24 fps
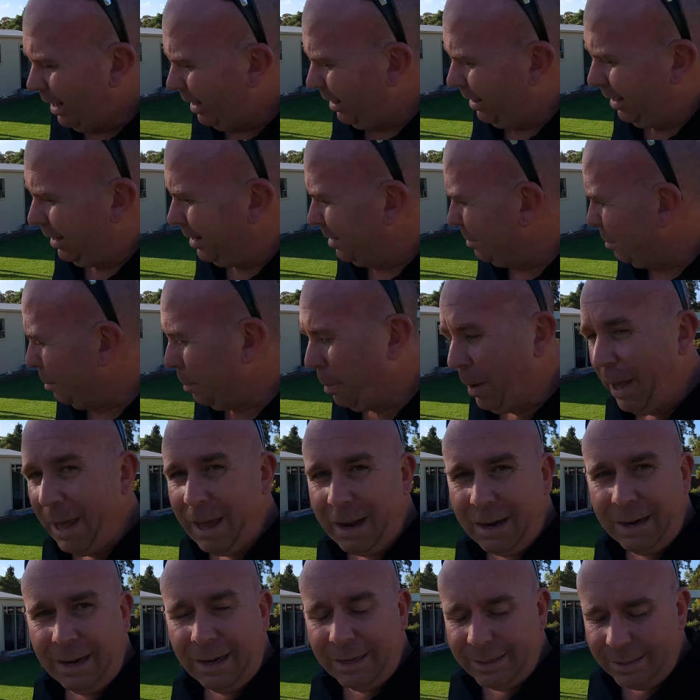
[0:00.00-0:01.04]
I think it's
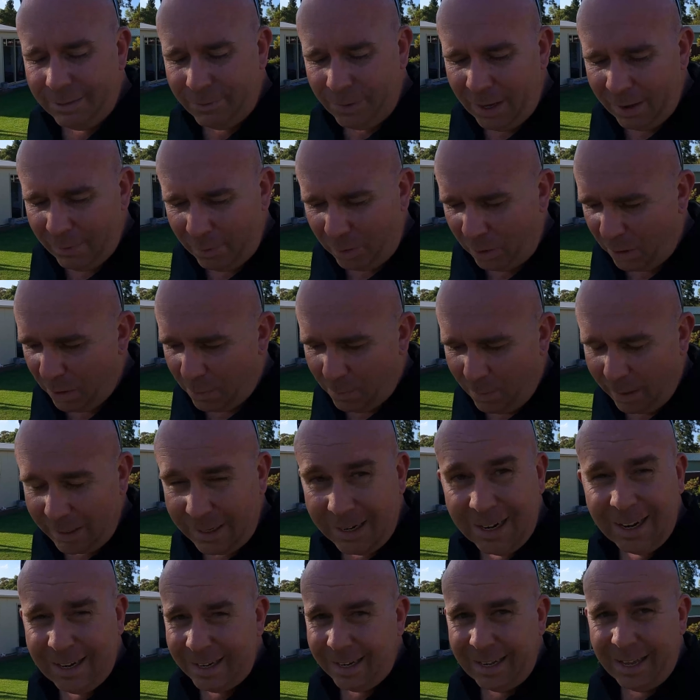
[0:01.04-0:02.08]
badass. If you haven't got one,
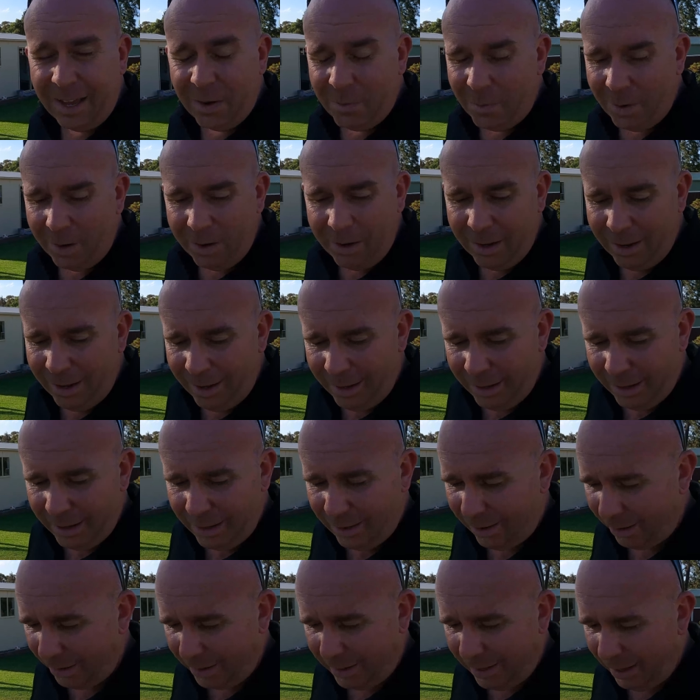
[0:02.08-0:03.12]
you need to get one.
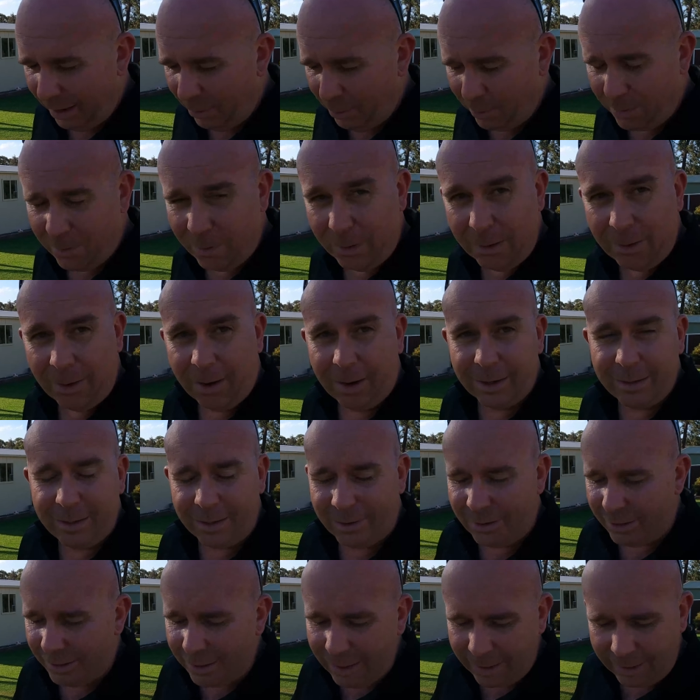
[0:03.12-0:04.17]
I don't care what sort of grass
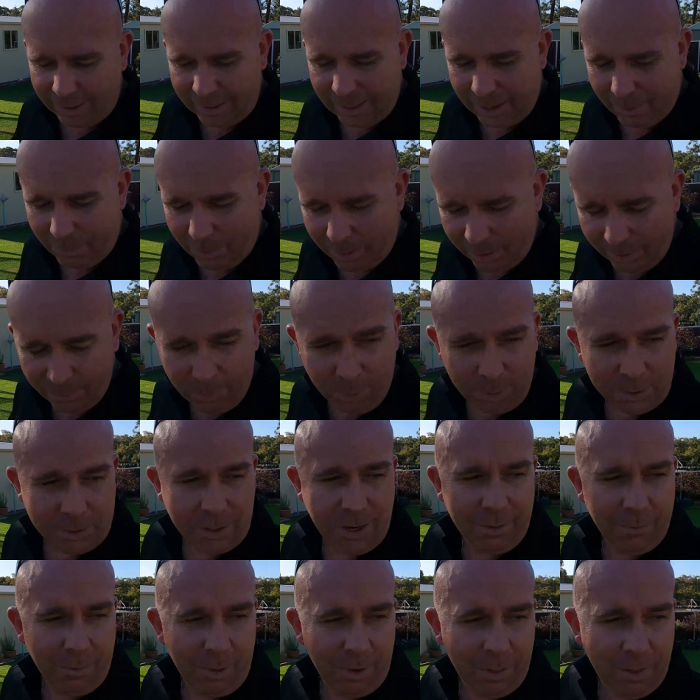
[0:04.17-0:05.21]
you get, you need to get one. Everyone should
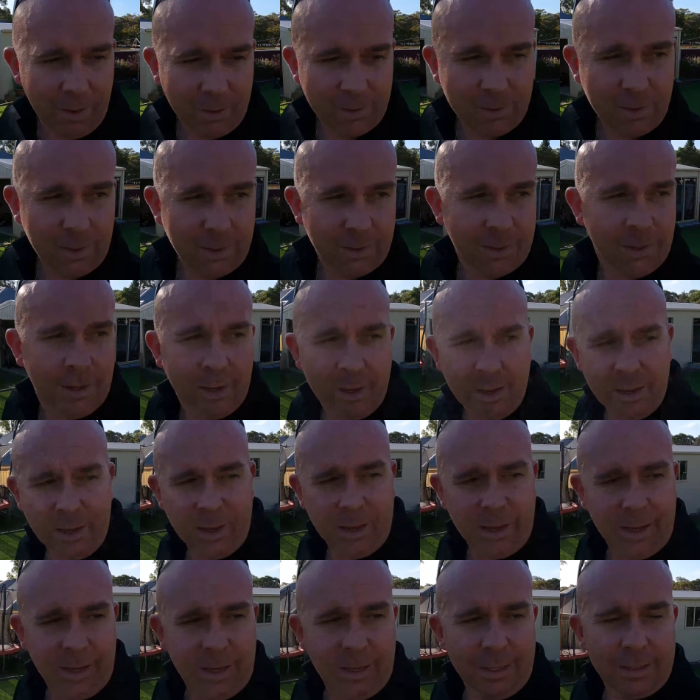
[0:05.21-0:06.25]
have one of those things.
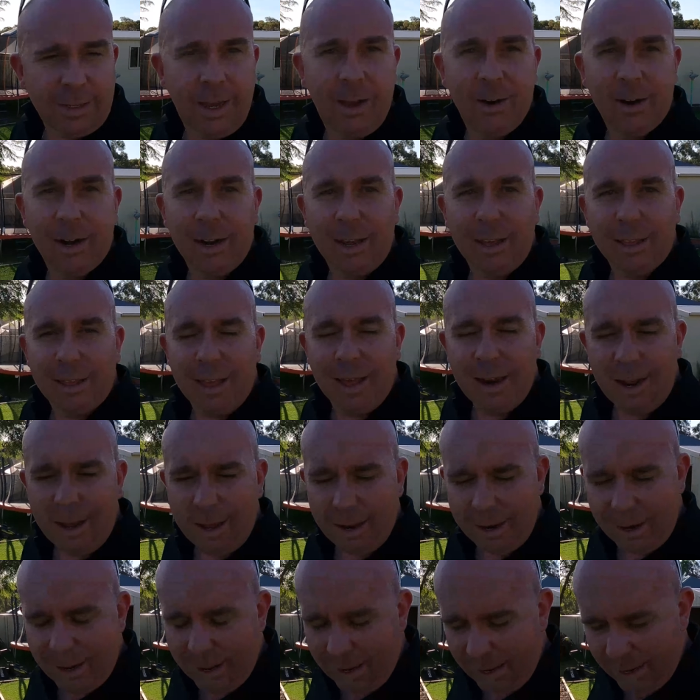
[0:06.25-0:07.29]
So I'm going to get that
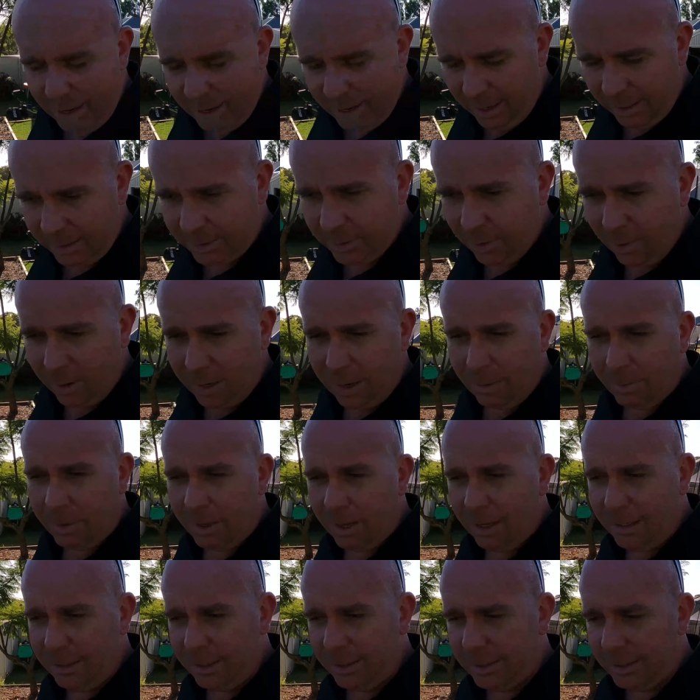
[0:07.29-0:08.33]
out, tidy up
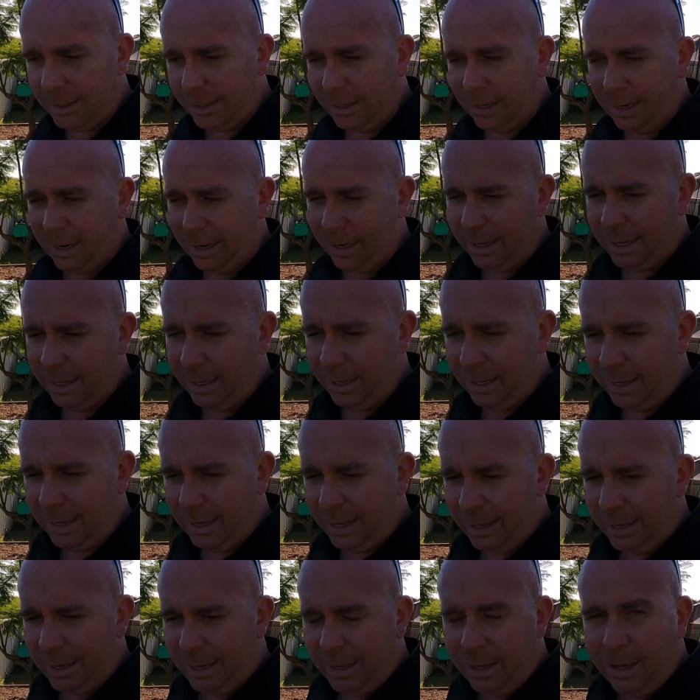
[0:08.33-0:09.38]
the edges, and
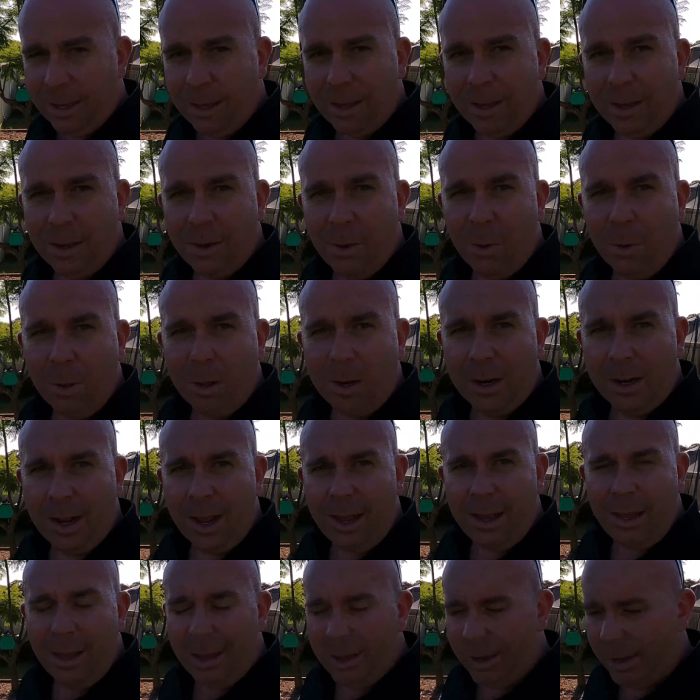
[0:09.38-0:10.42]
call it a
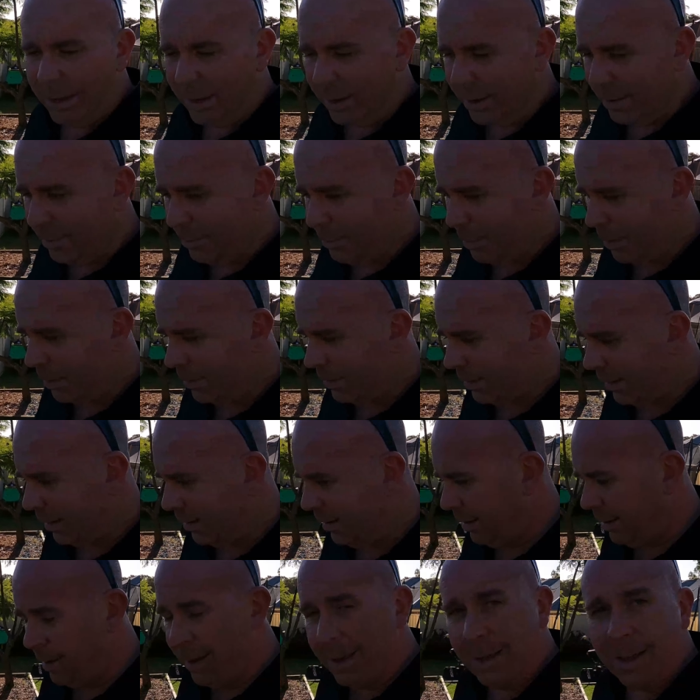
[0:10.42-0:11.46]
day. But
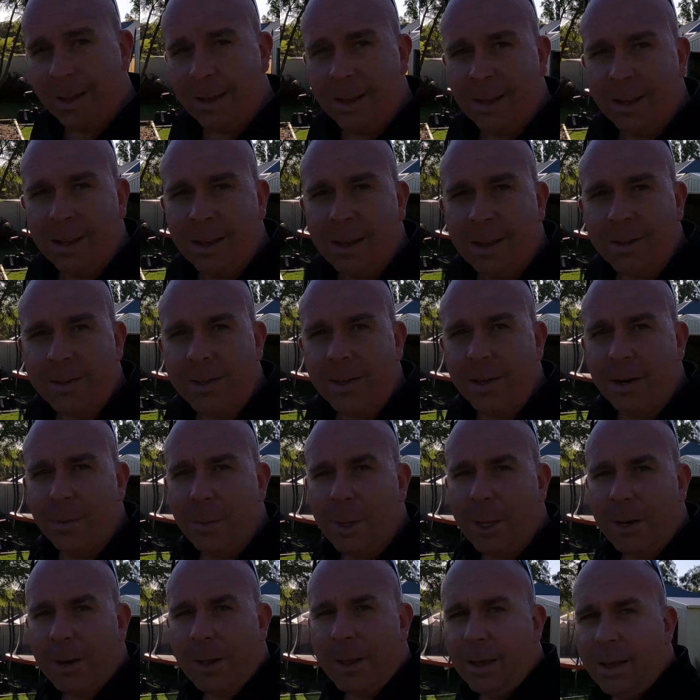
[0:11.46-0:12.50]
I'll see you in a
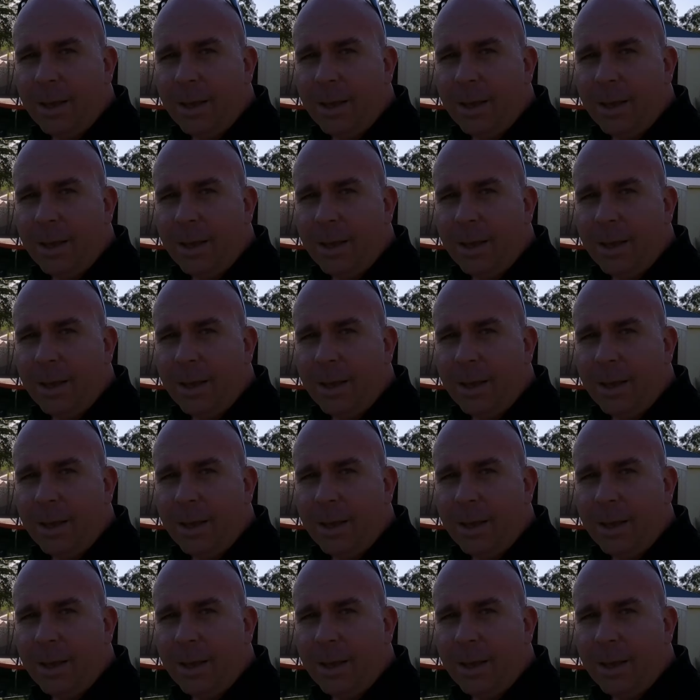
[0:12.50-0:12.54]
bit.